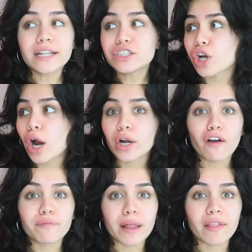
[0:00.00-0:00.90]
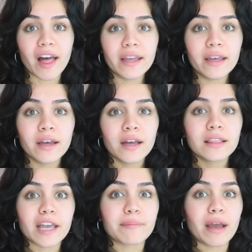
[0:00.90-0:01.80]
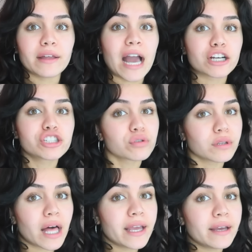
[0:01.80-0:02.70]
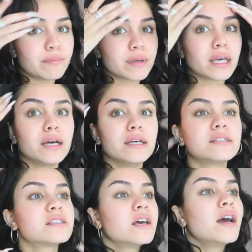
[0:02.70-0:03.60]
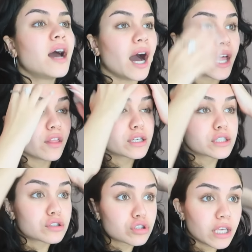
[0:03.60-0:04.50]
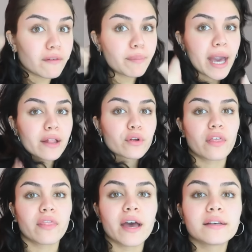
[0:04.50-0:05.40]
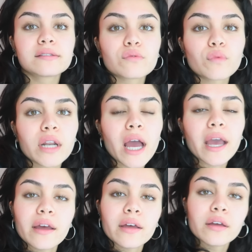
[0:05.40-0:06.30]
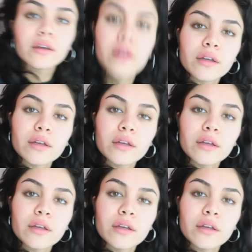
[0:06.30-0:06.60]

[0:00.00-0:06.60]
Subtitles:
have to turn off my light, like my actual light, because I look even paler than this when I,